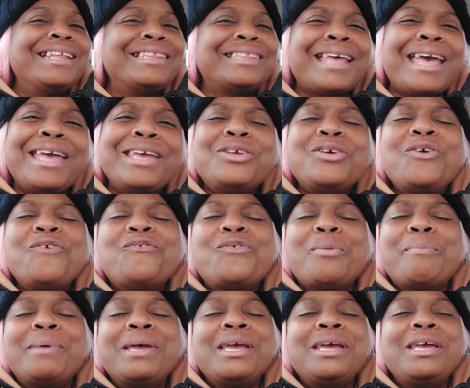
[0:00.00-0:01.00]
Thank you
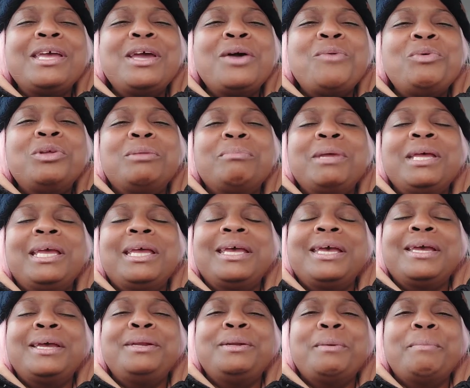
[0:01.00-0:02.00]
for being here with me,
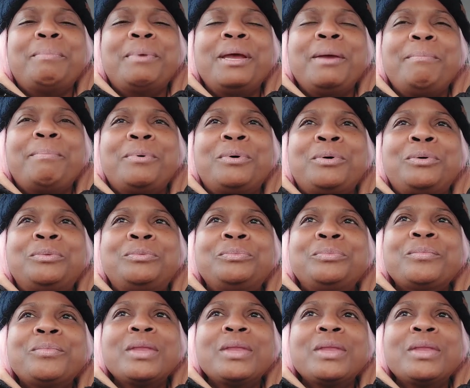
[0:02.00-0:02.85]
Kingdom people.